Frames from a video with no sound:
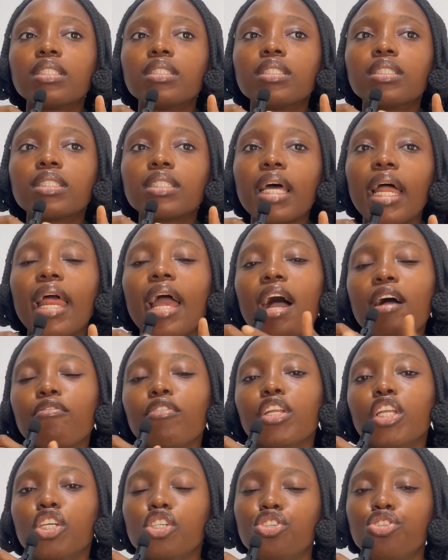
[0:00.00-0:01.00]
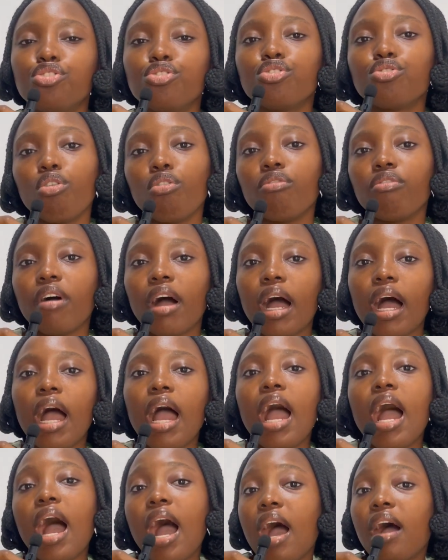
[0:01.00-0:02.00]
started having issues over
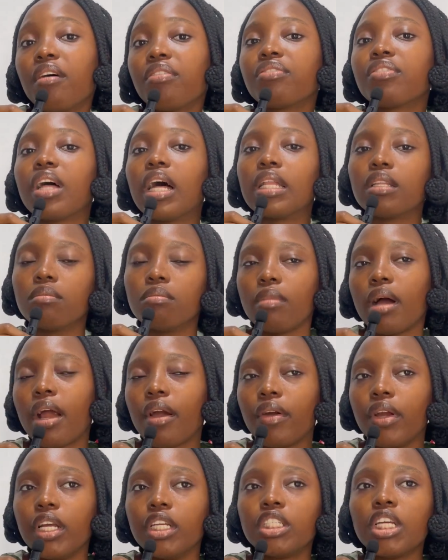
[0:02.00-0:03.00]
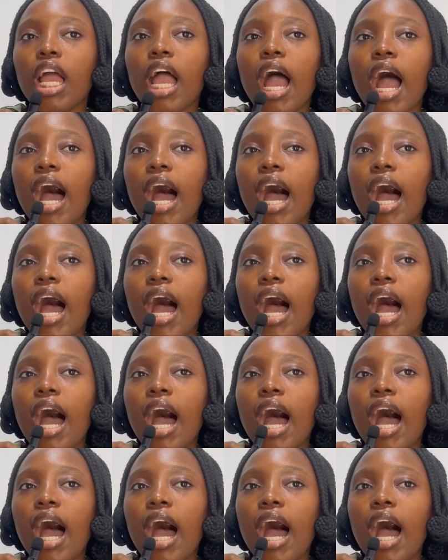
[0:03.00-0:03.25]
after the marriage.